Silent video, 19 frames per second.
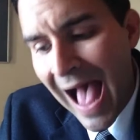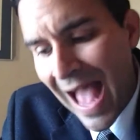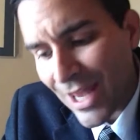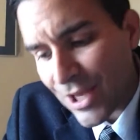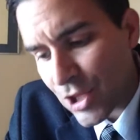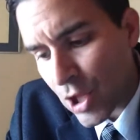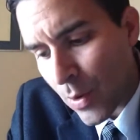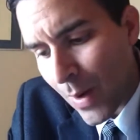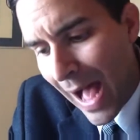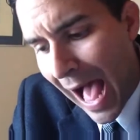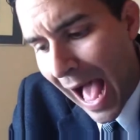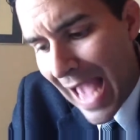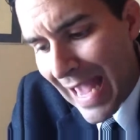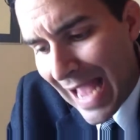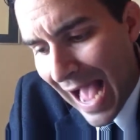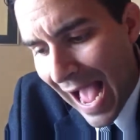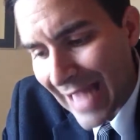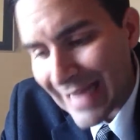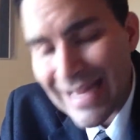
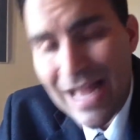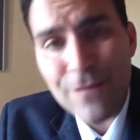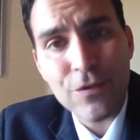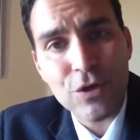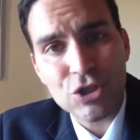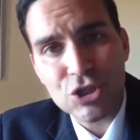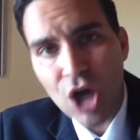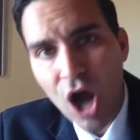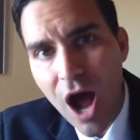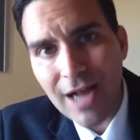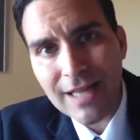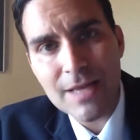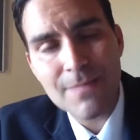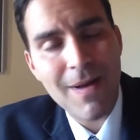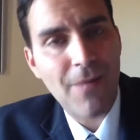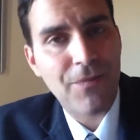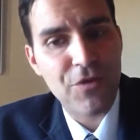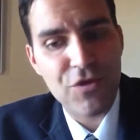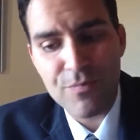I never talked
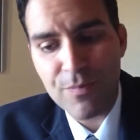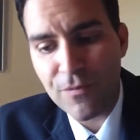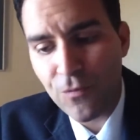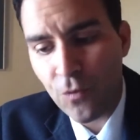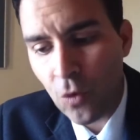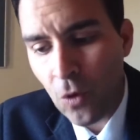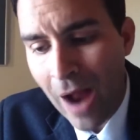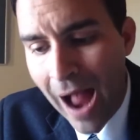about this before.